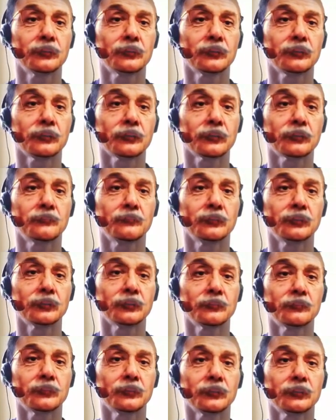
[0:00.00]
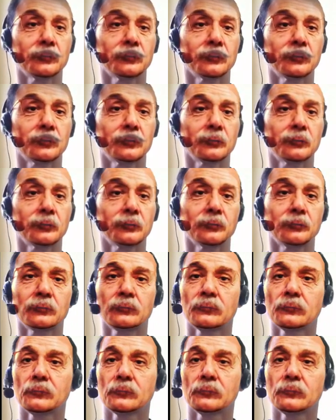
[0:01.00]
text means, but
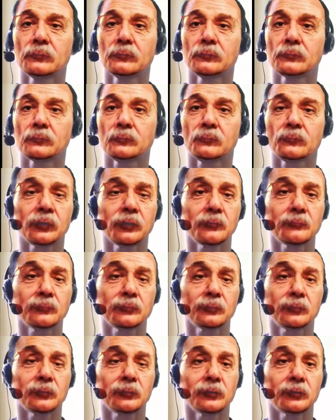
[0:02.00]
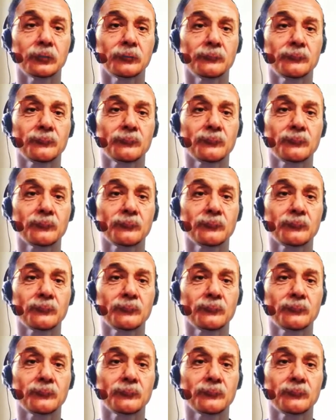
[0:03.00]
sometimes the